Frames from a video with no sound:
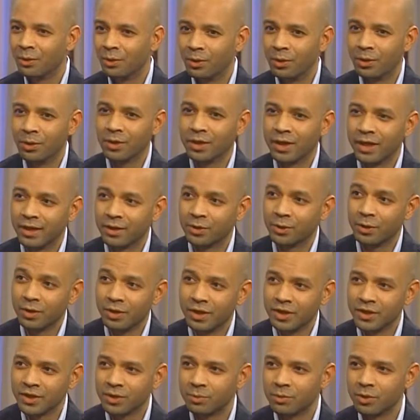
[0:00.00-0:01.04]
or a
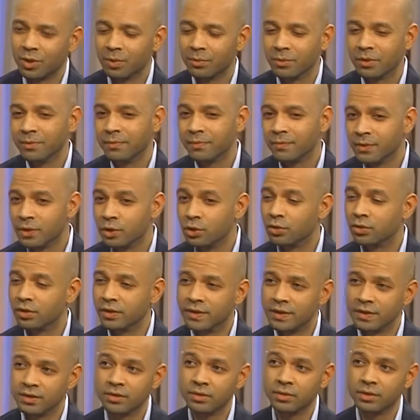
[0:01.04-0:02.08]
coordination problem.
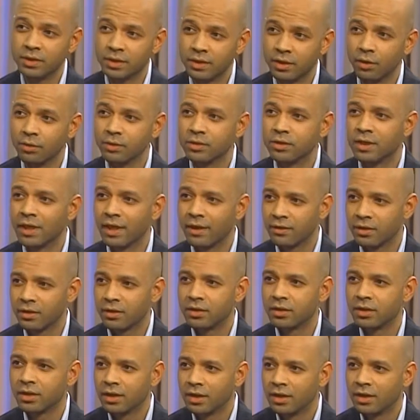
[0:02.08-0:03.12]
Usually these two go
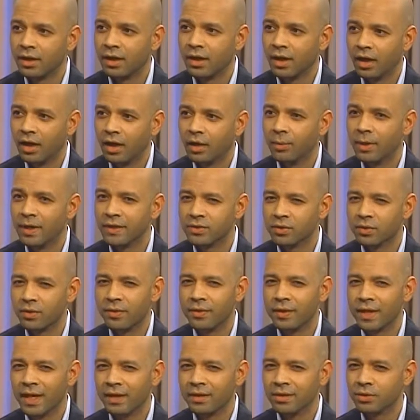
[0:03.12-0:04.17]
together. And so
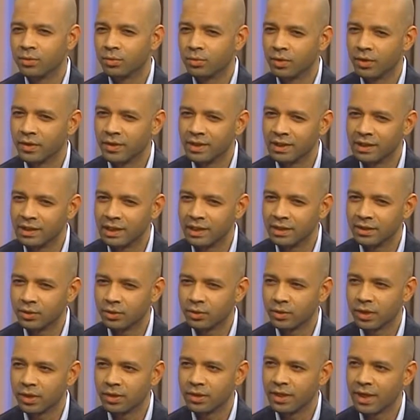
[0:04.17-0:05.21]
that is where the
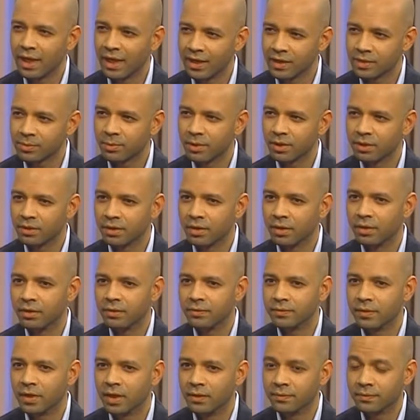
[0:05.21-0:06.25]
integrated aspect
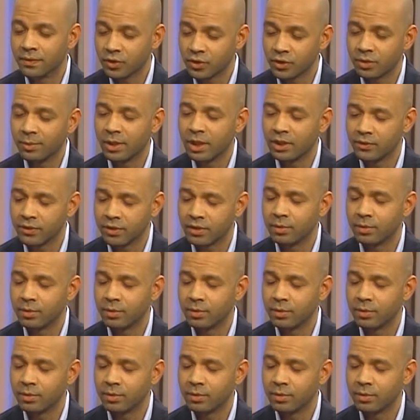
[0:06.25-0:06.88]
of functional manual